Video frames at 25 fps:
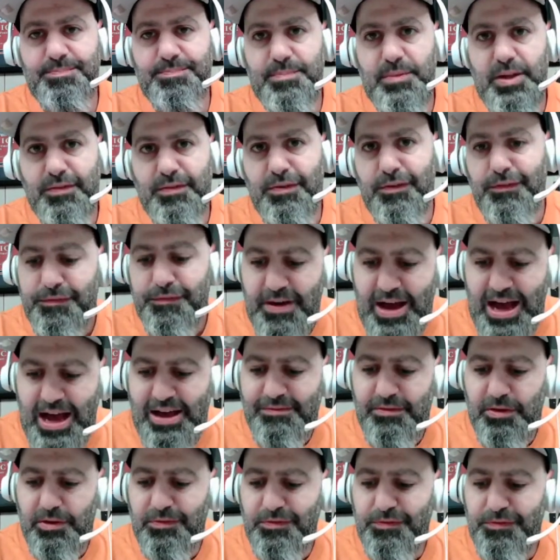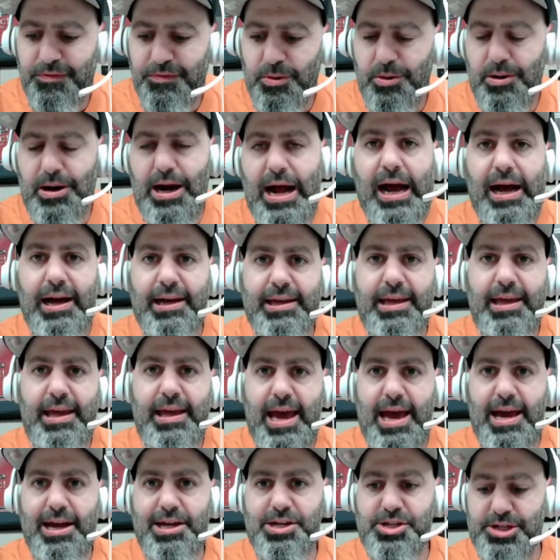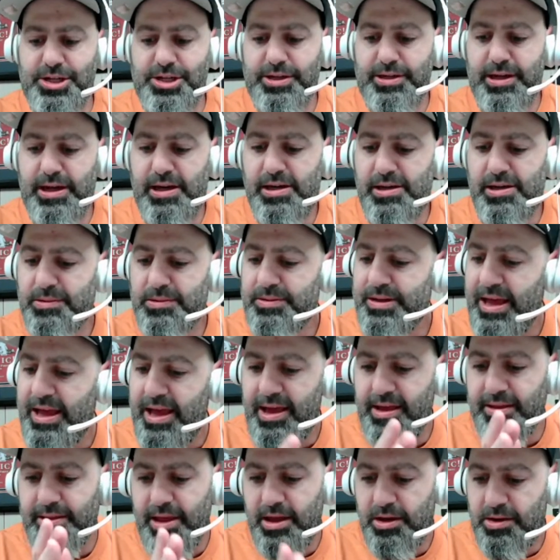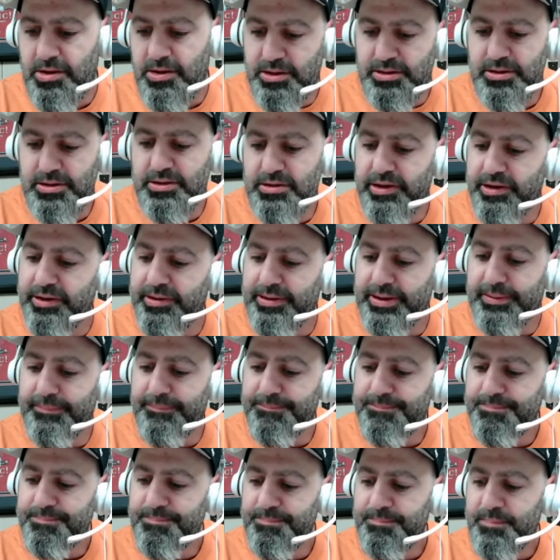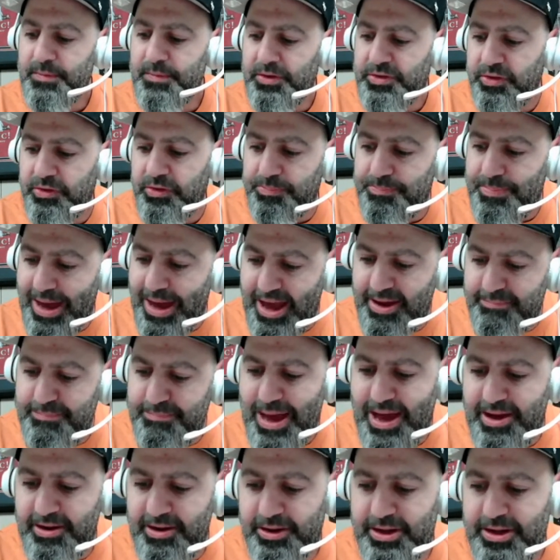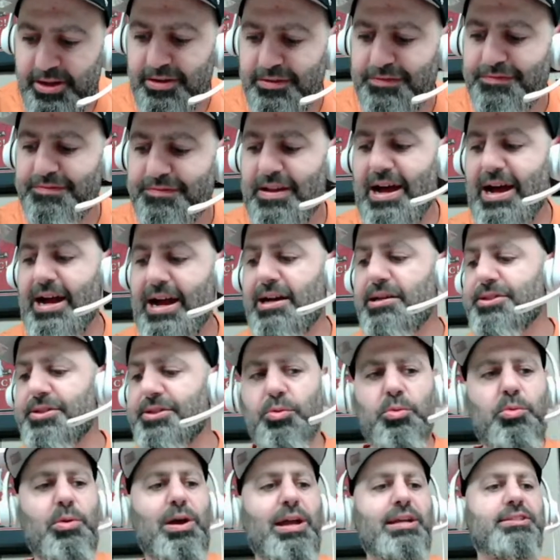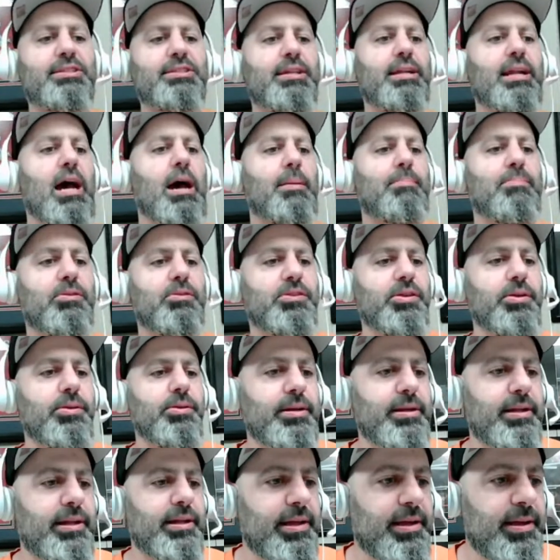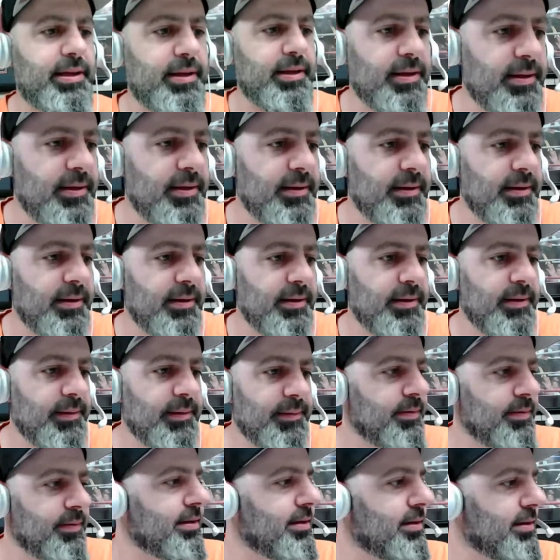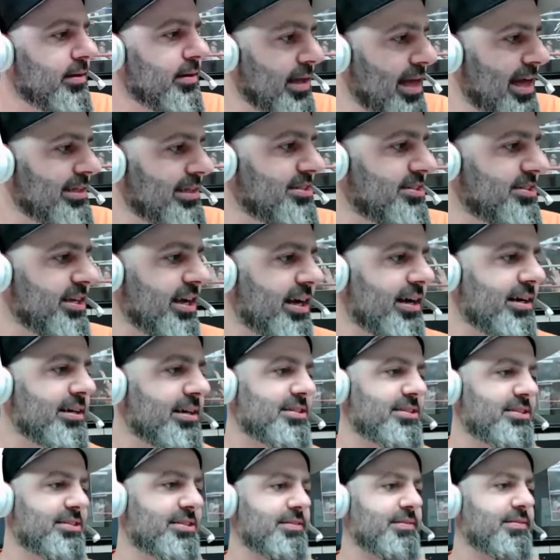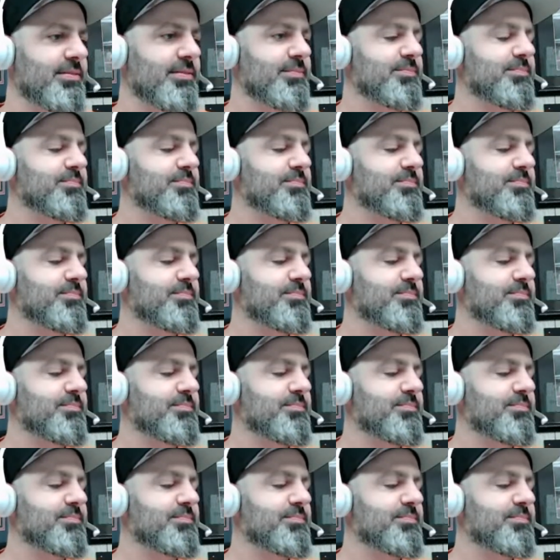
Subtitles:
for 5-on-4 hockey action, and they couldn't do it. So bad penalty on the Flyers, a wasted opportunity. That sucks.